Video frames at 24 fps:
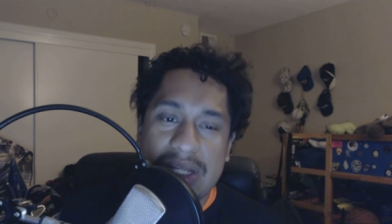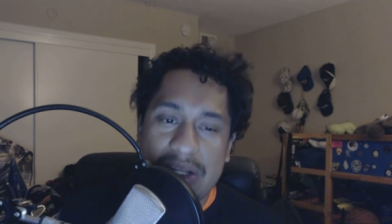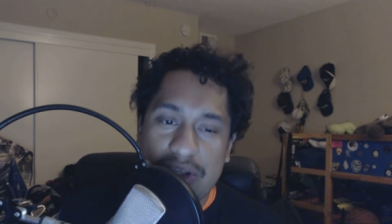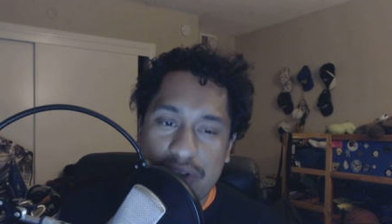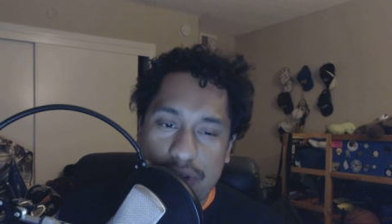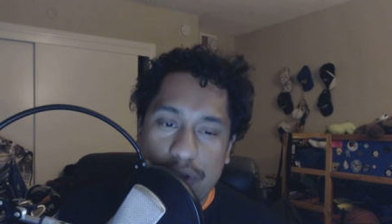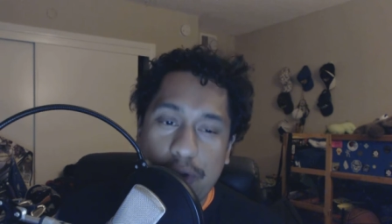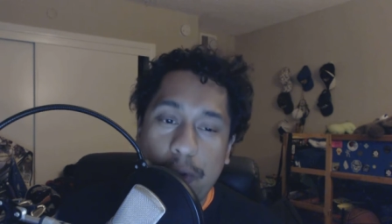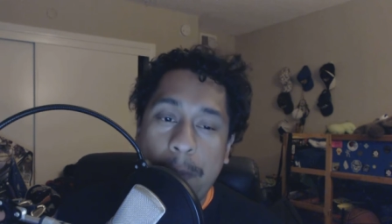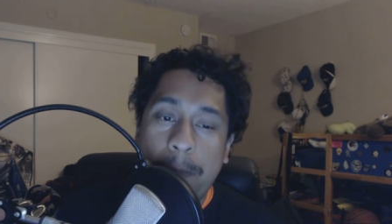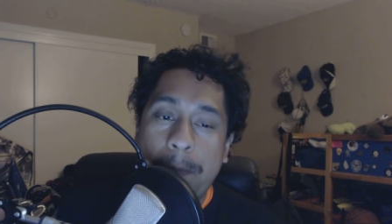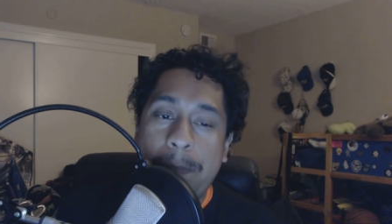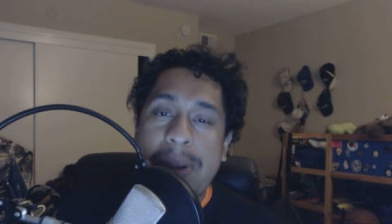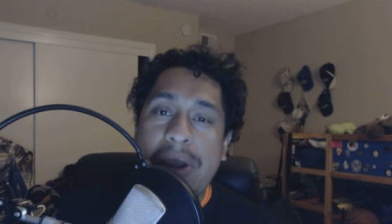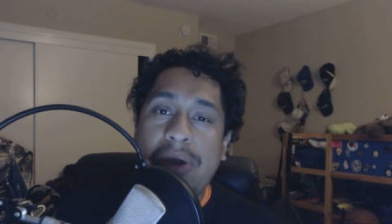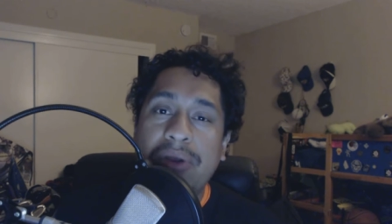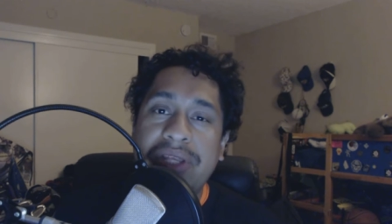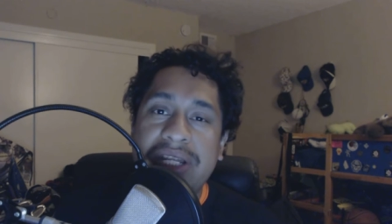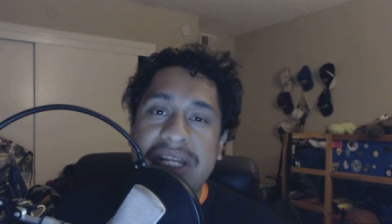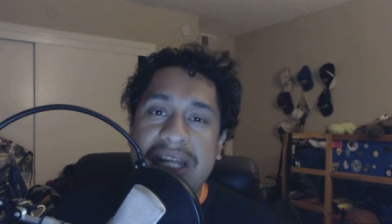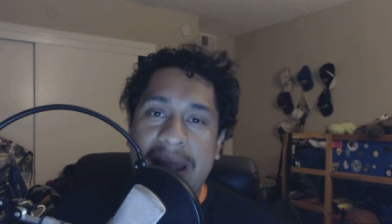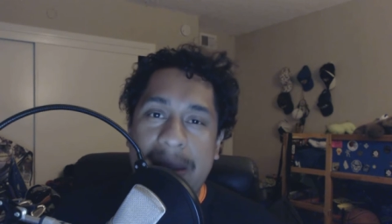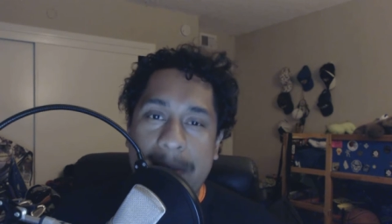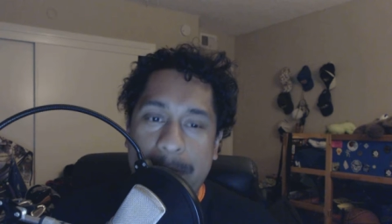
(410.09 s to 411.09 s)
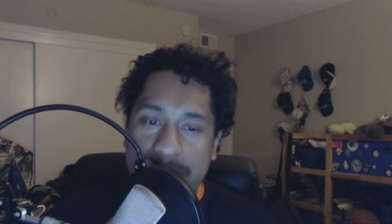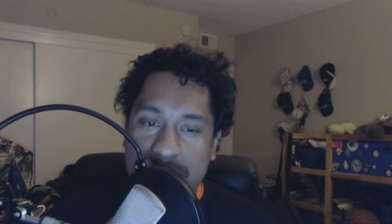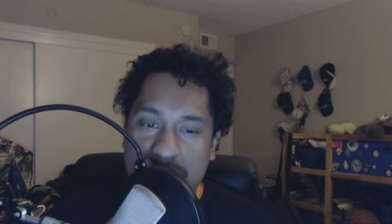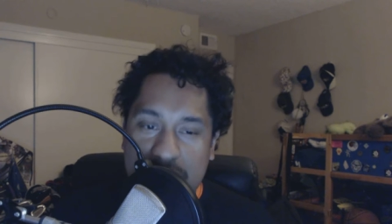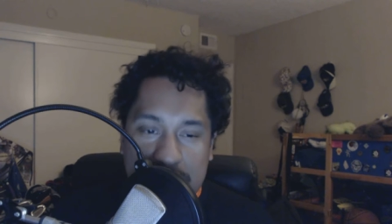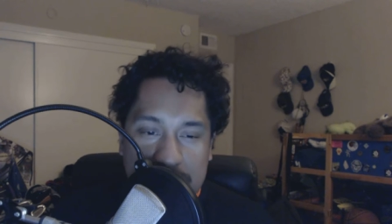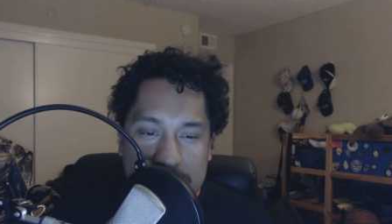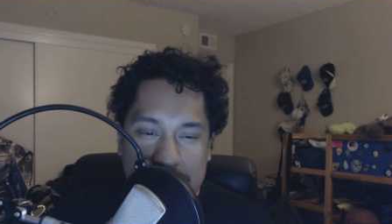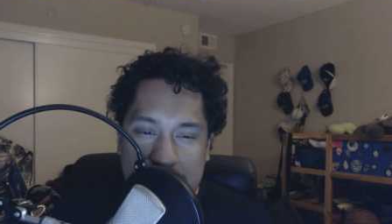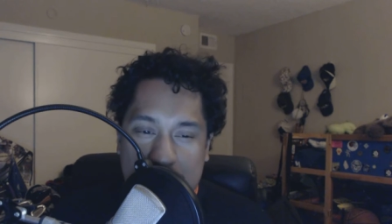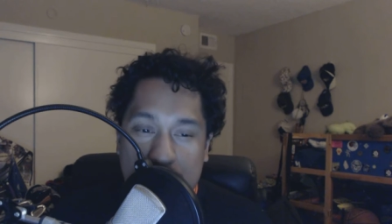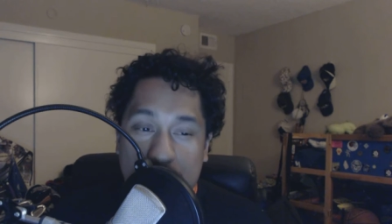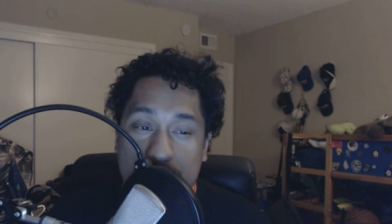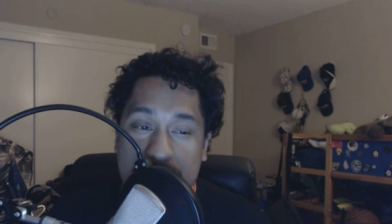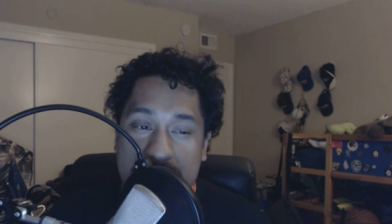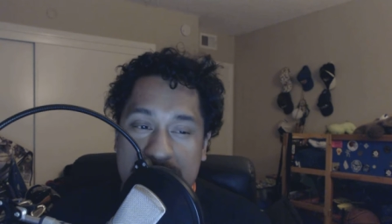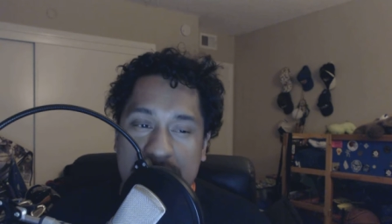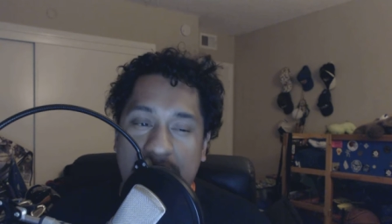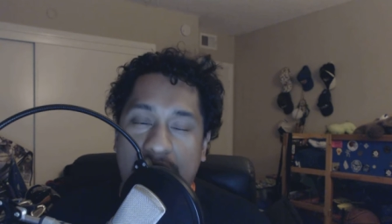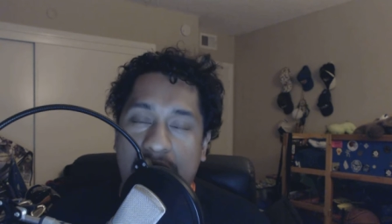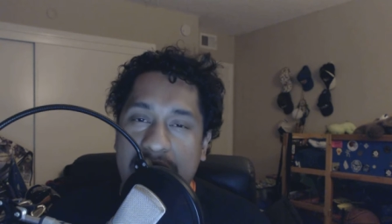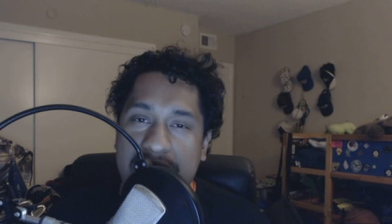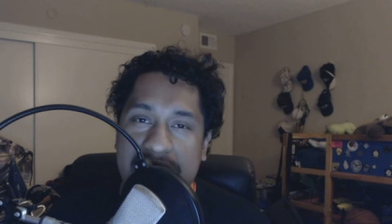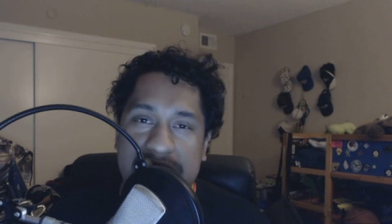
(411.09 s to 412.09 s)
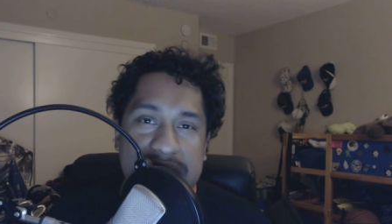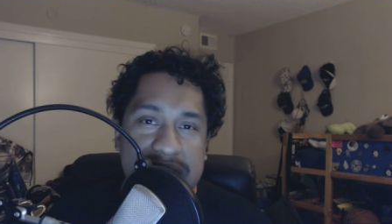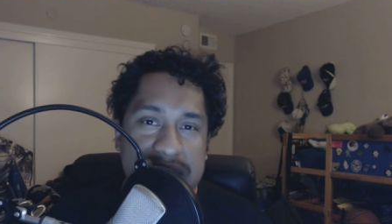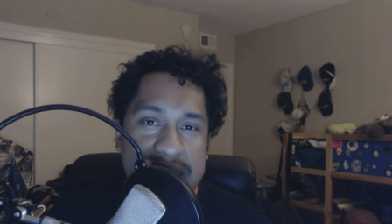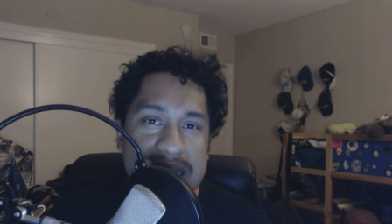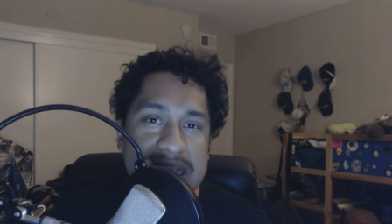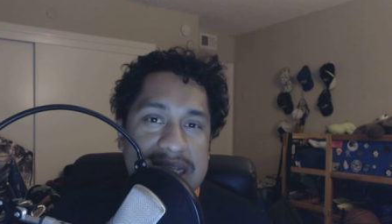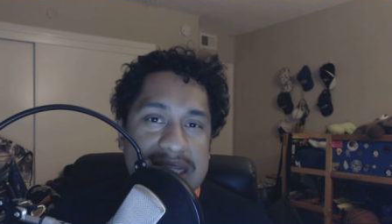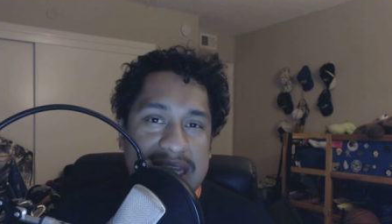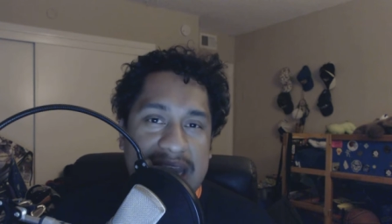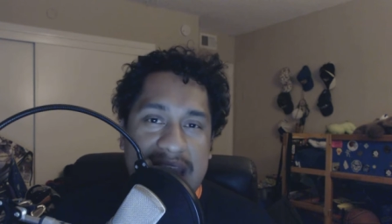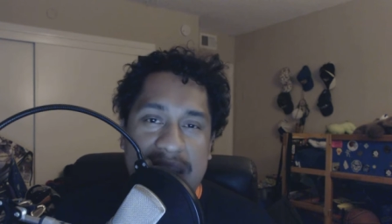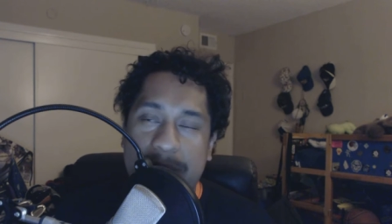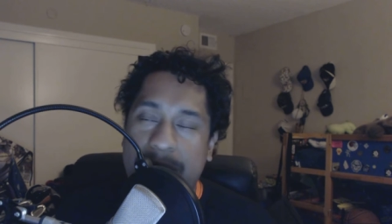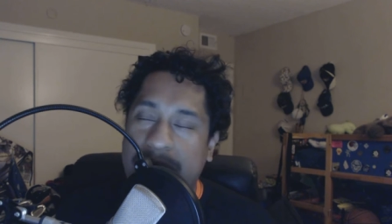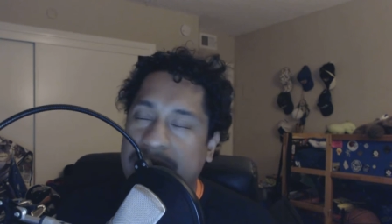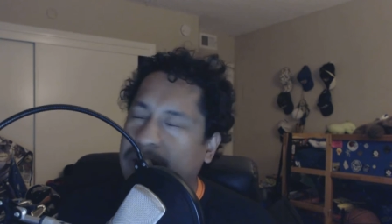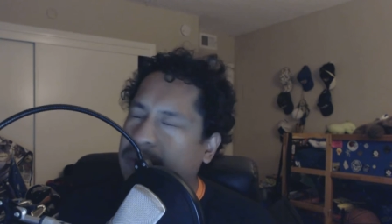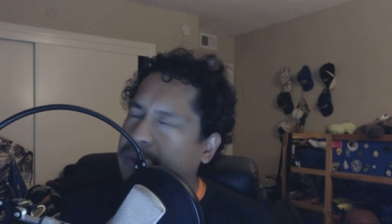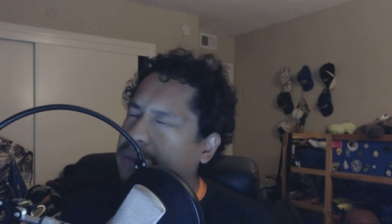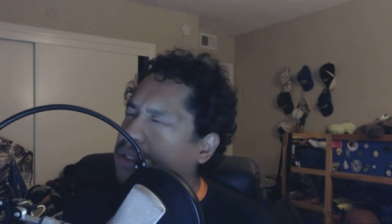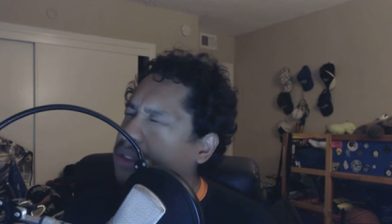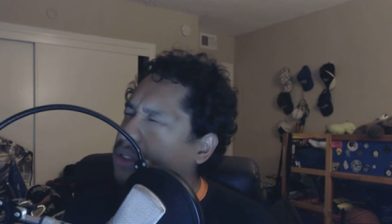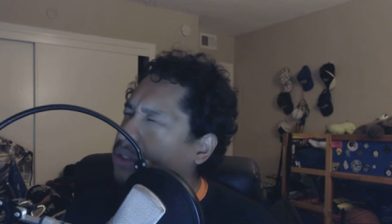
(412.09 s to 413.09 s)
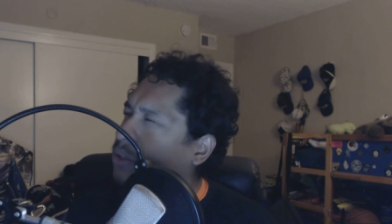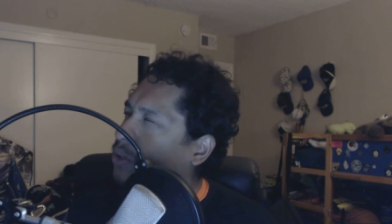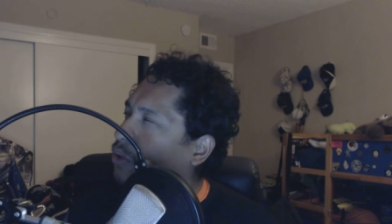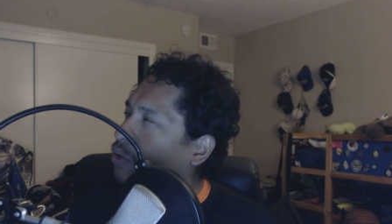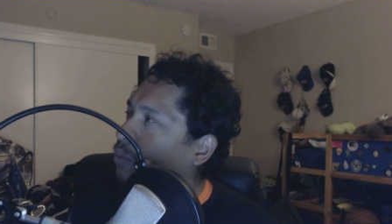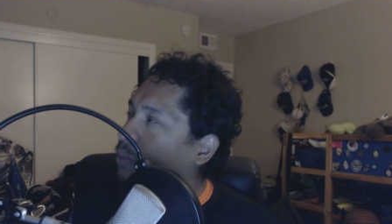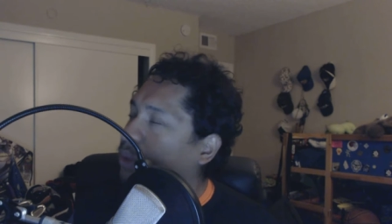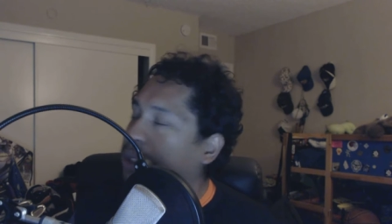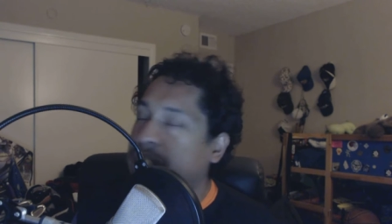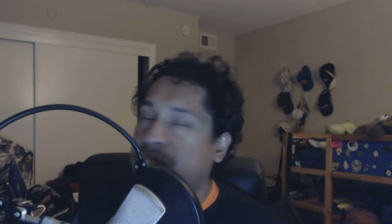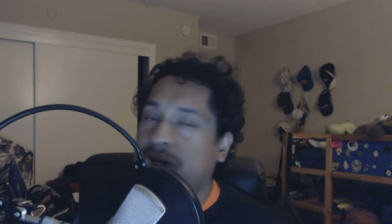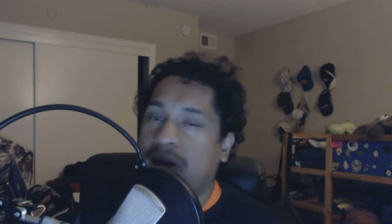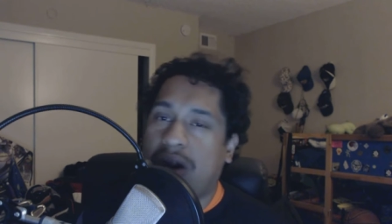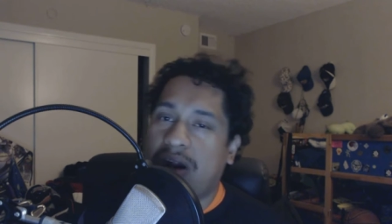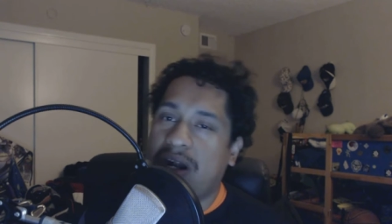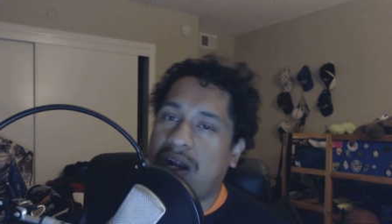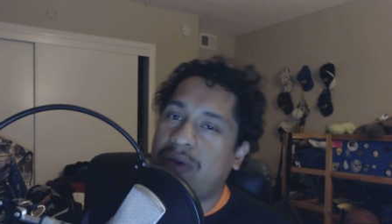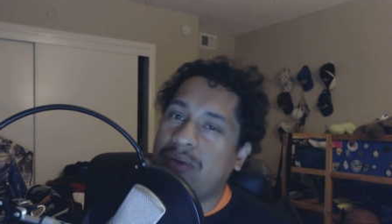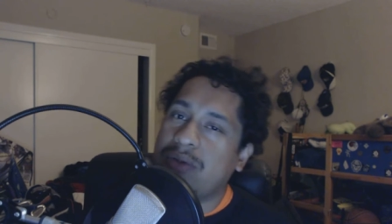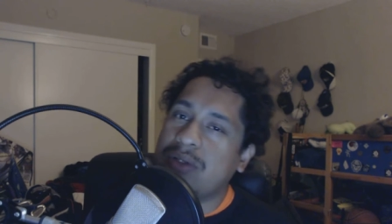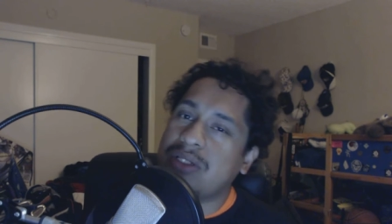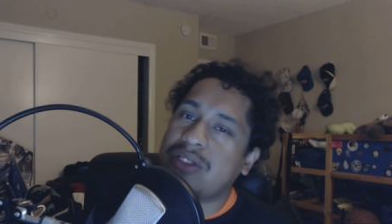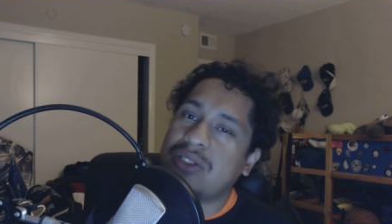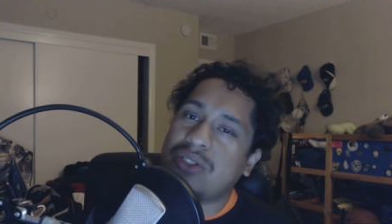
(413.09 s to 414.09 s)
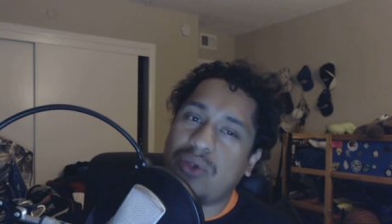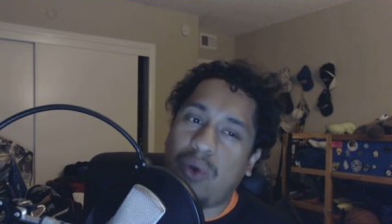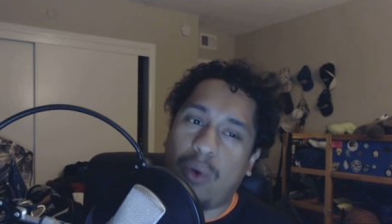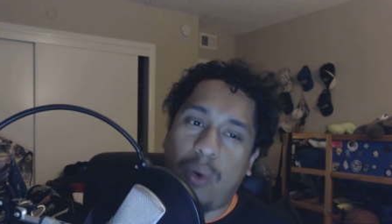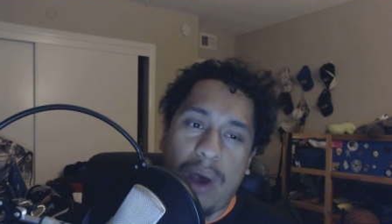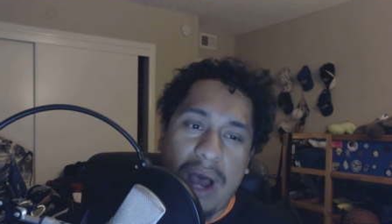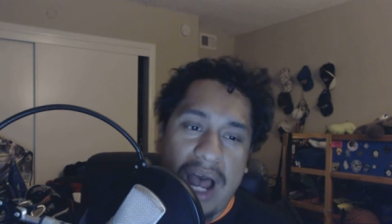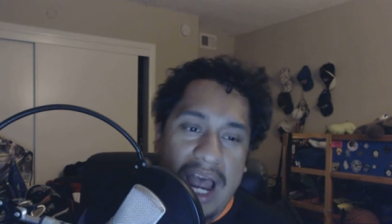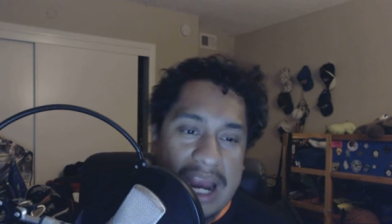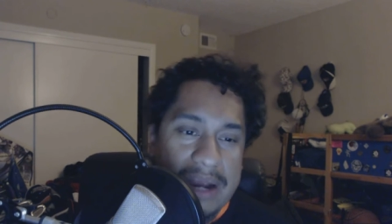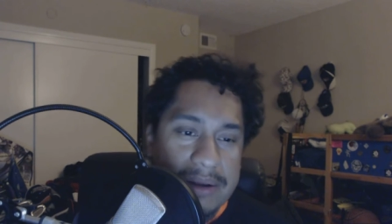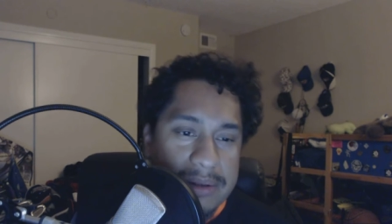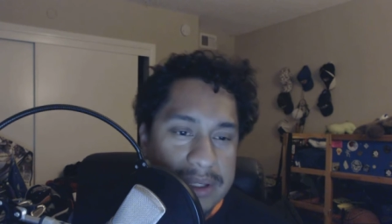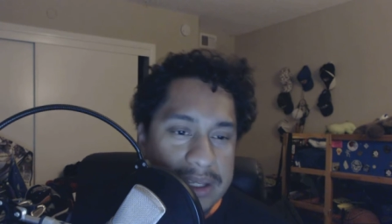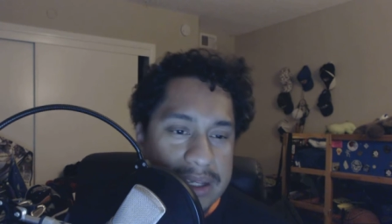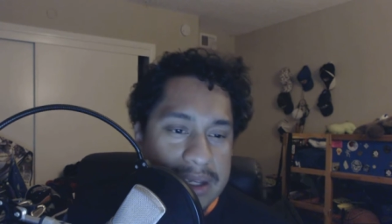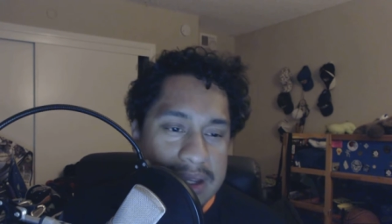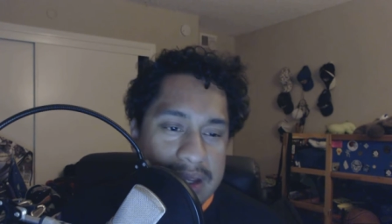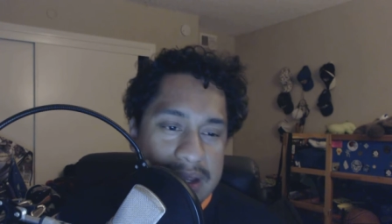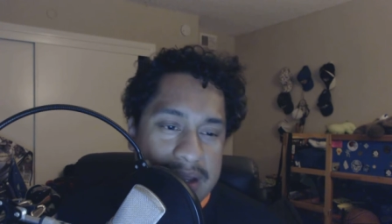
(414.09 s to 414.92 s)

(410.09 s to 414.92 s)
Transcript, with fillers: You know, they're building it. But you saw it in this game, and there was so much heart. I was so hyped.